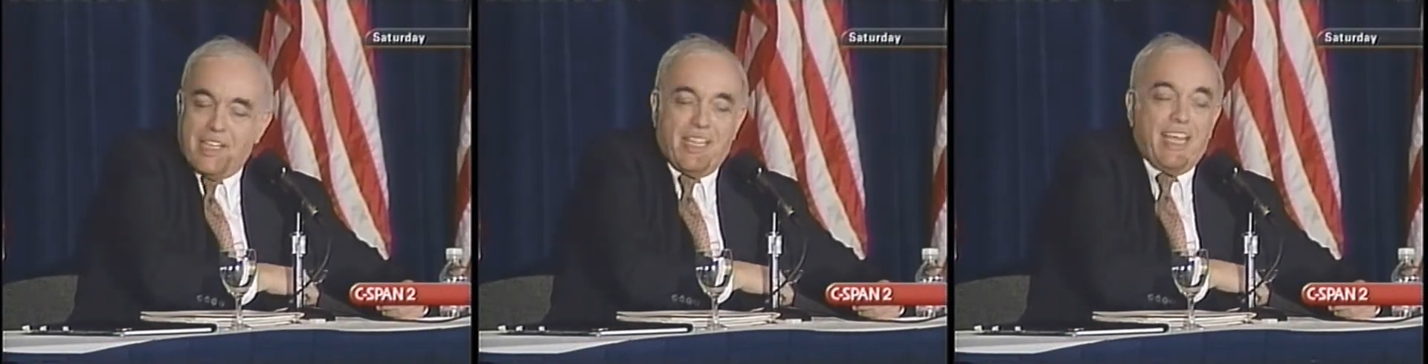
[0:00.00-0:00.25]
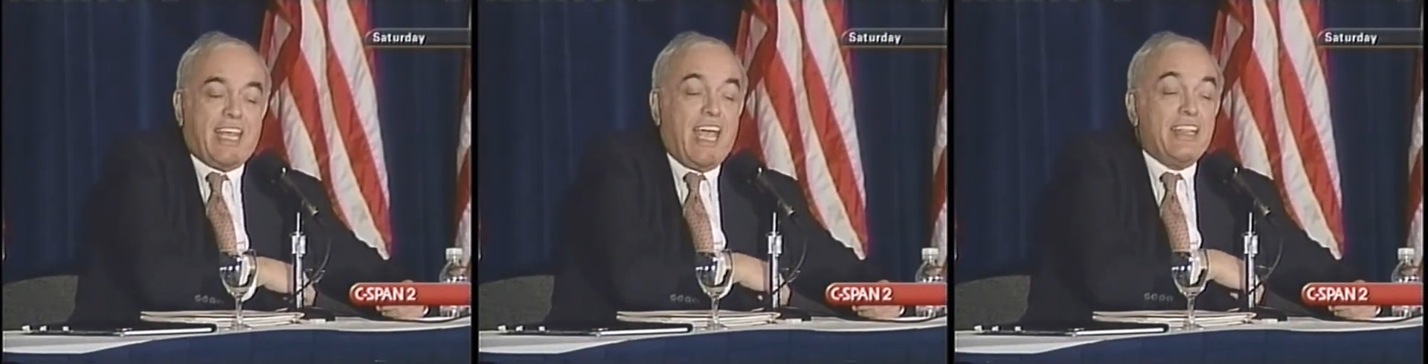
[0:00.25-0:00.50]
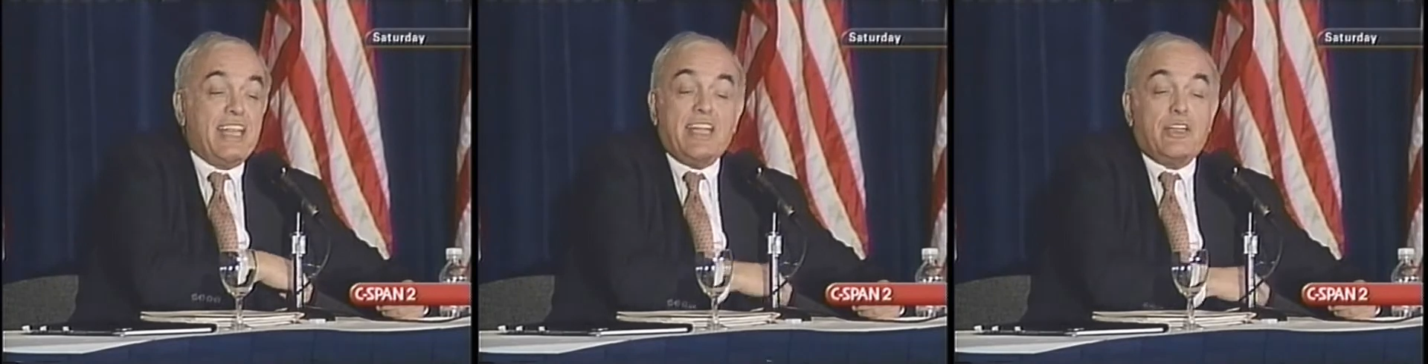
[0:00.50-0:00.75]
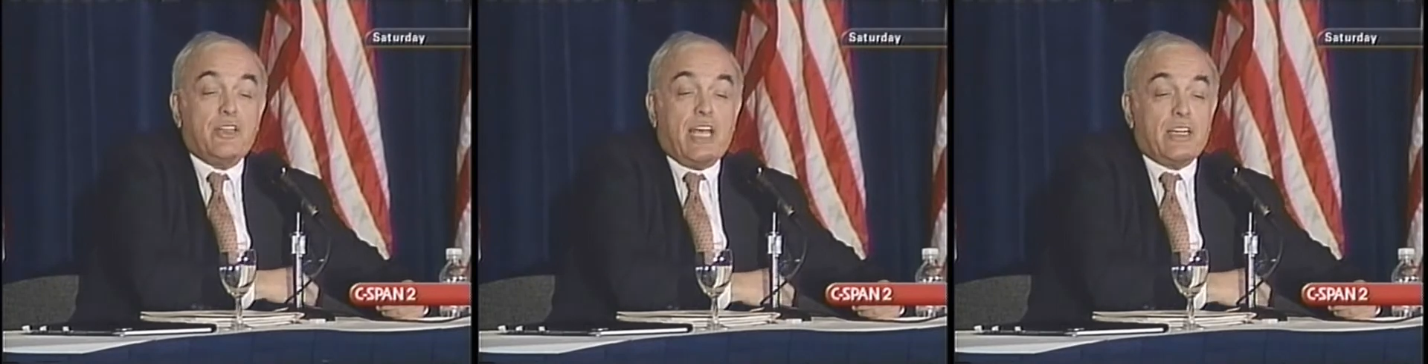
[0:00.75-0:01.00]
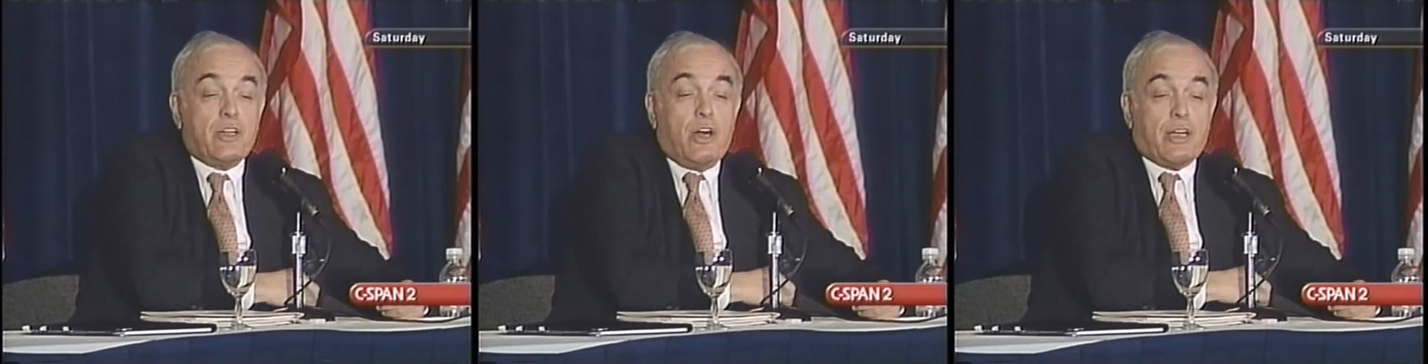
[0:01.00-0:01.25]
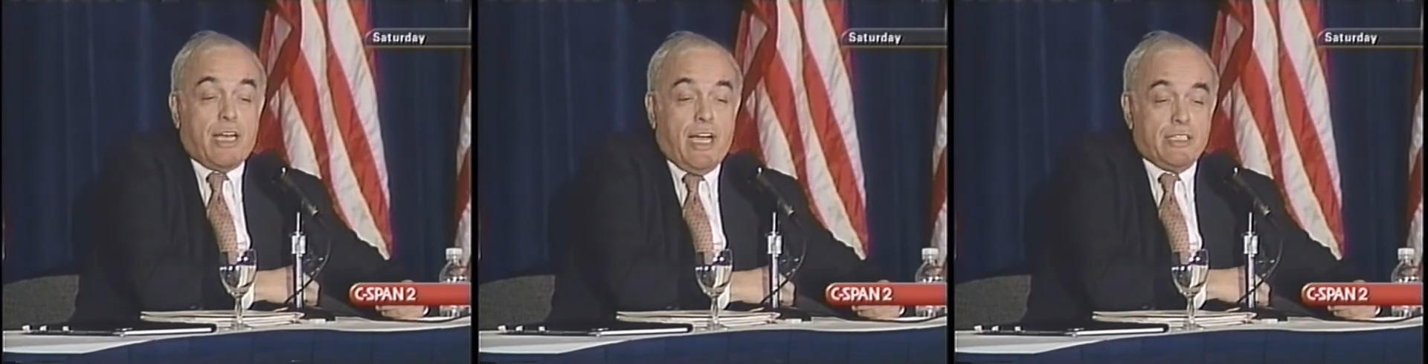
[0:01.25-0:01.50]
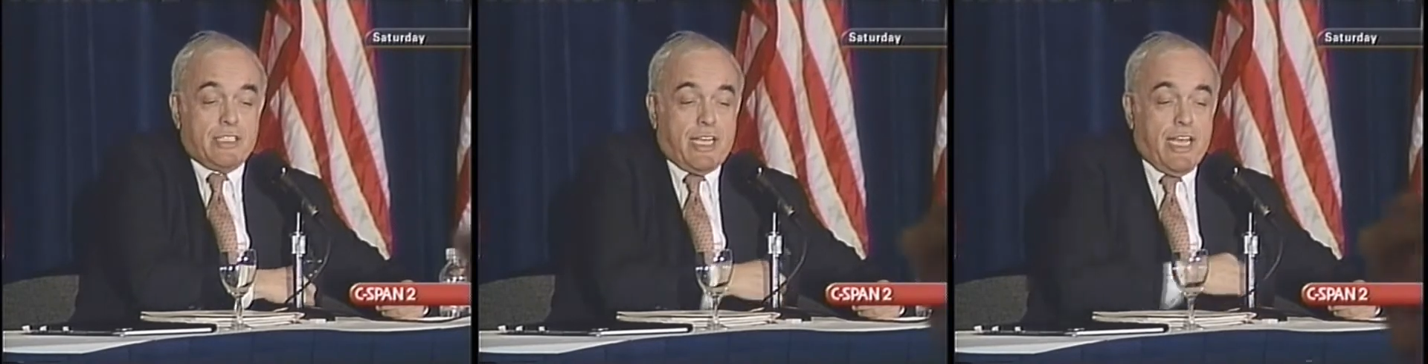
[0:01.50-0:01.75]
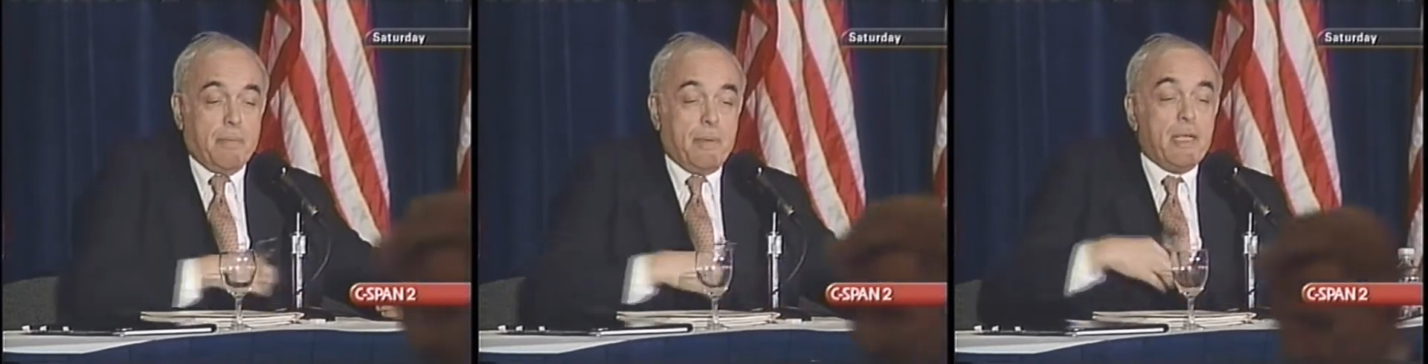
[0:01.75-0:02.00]
They do that in all kinds of
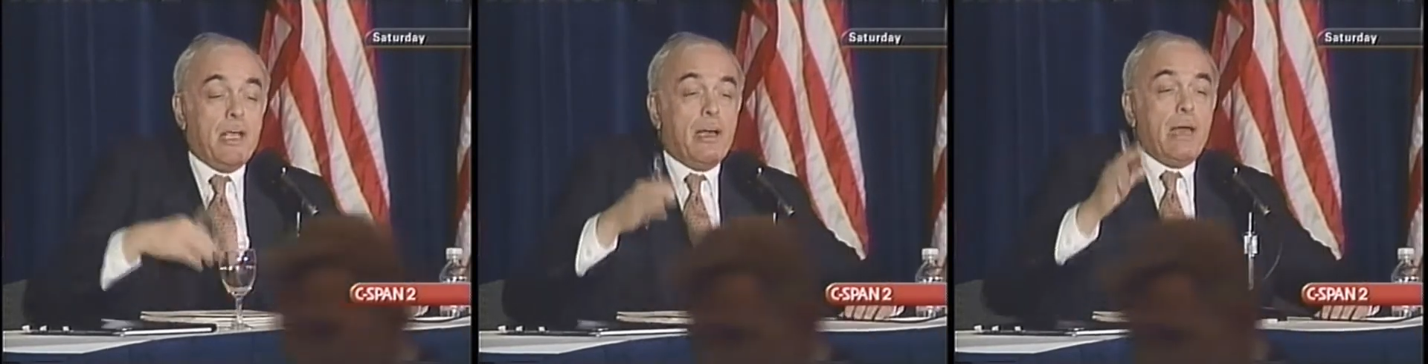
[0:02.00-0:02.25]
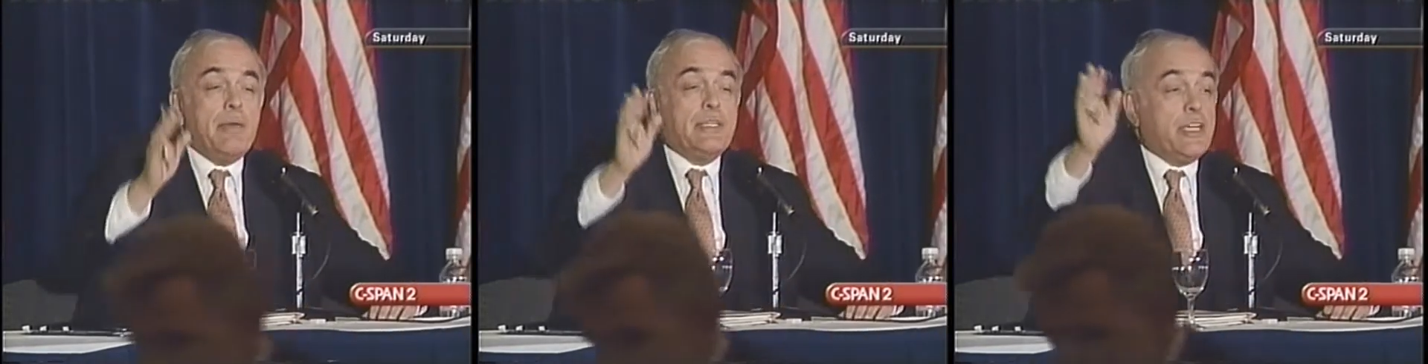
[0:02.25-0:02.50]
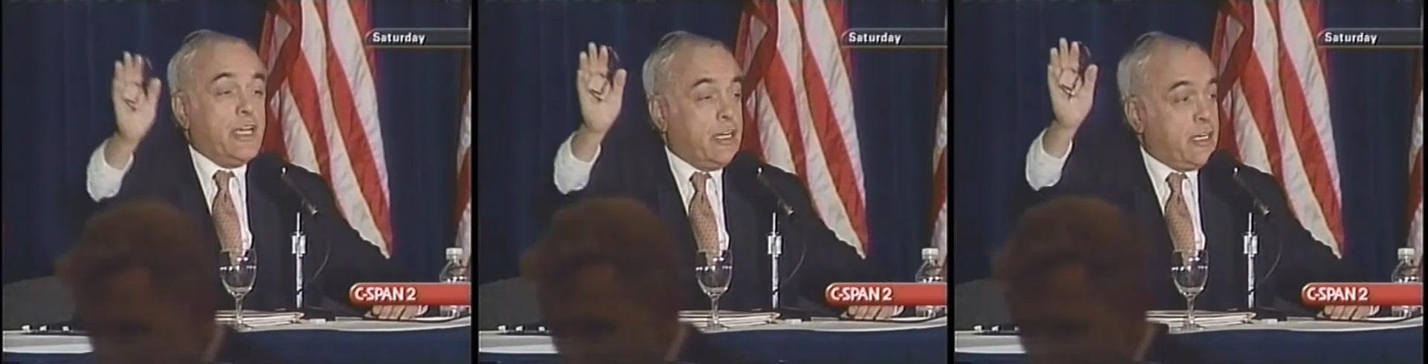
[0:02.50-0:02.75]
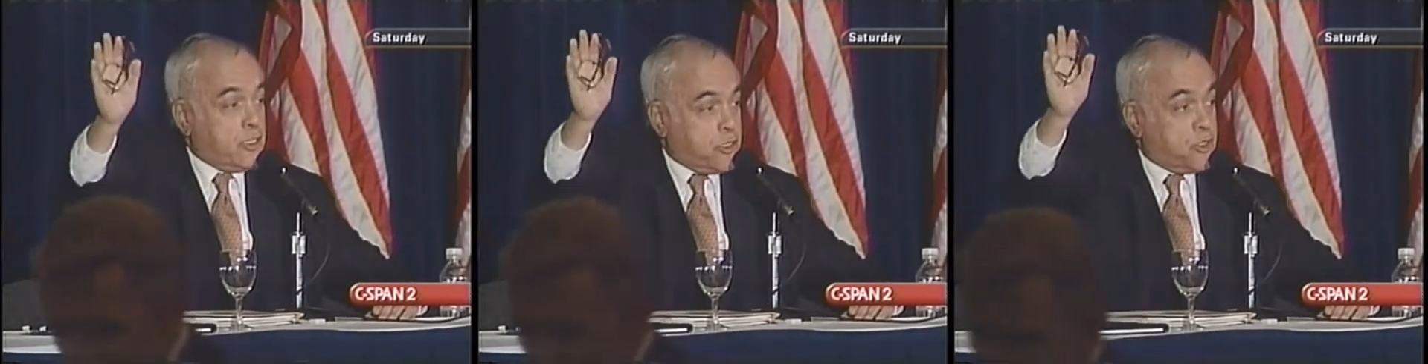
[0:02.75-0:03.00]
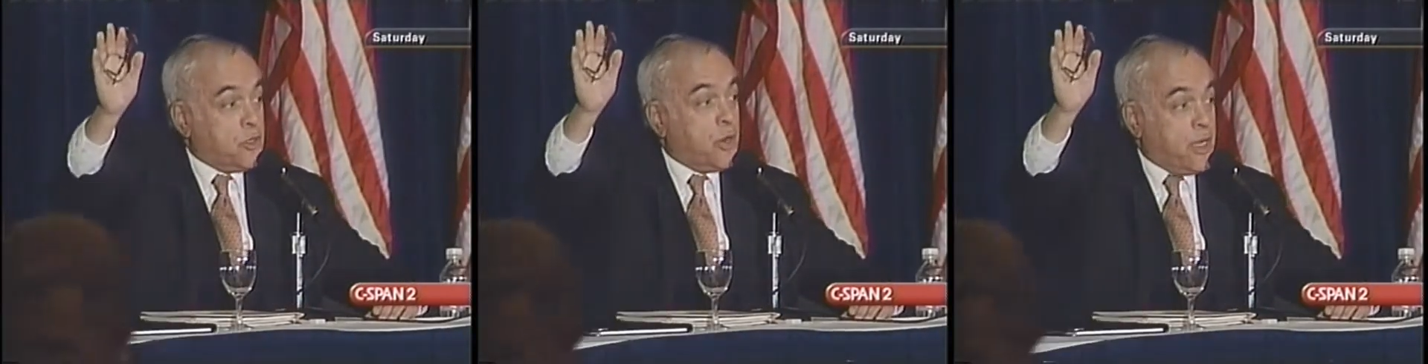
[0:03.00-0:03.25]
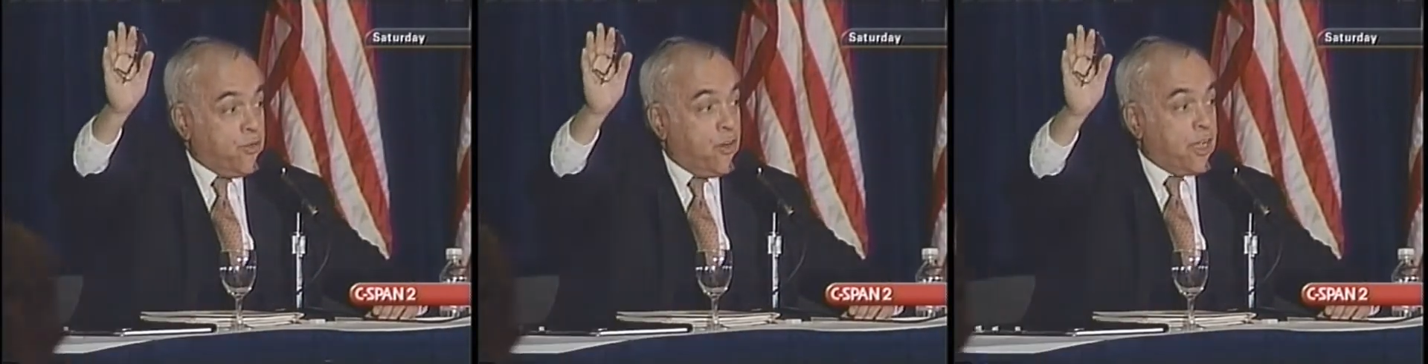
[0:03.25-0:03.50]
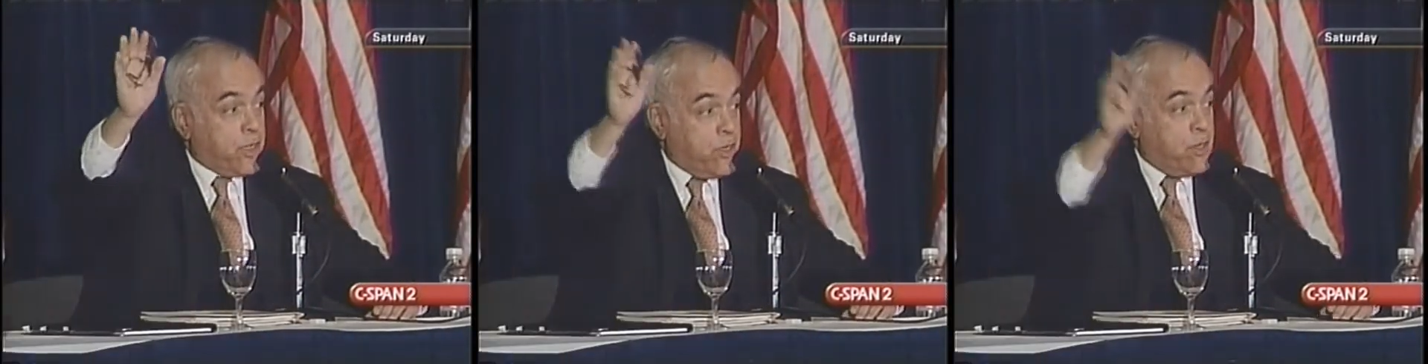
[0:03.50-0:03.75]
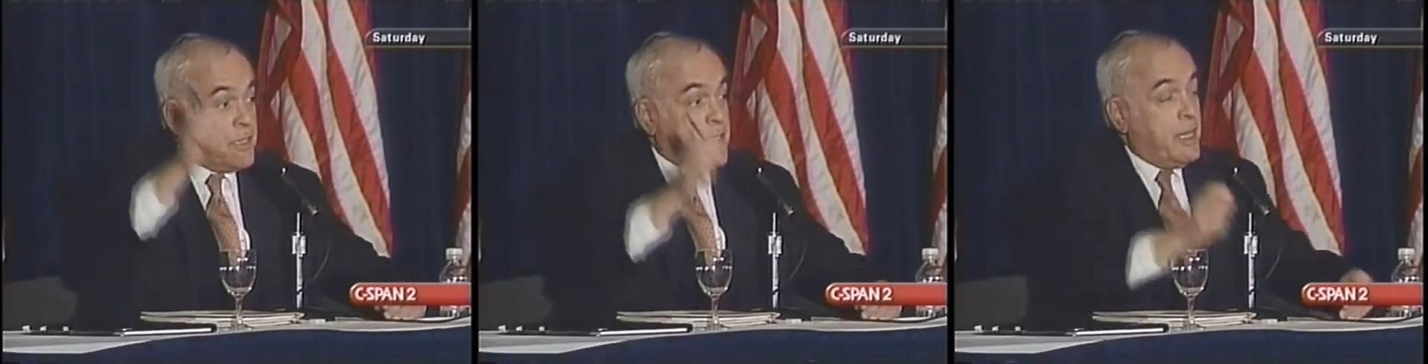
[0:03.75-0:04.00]
campaigns. Let me tell you a little story, if I
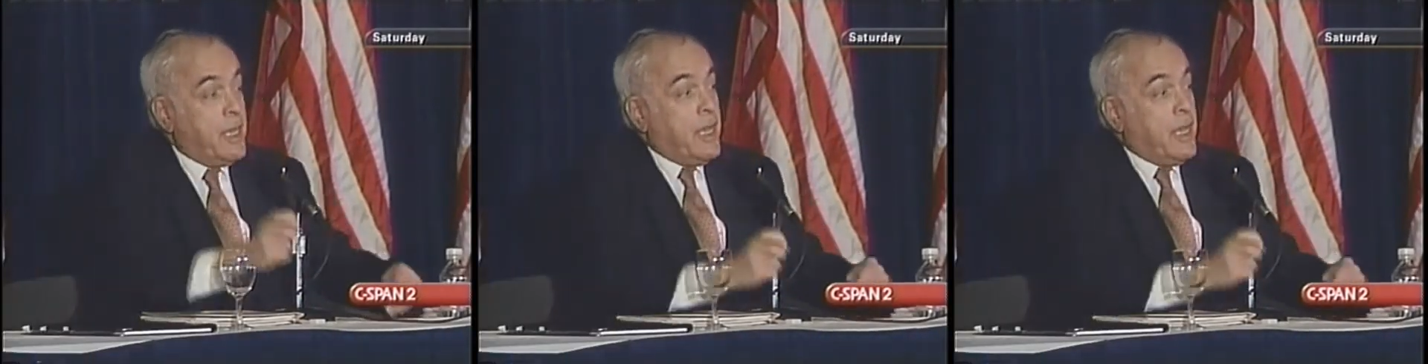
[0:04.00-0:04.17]
could.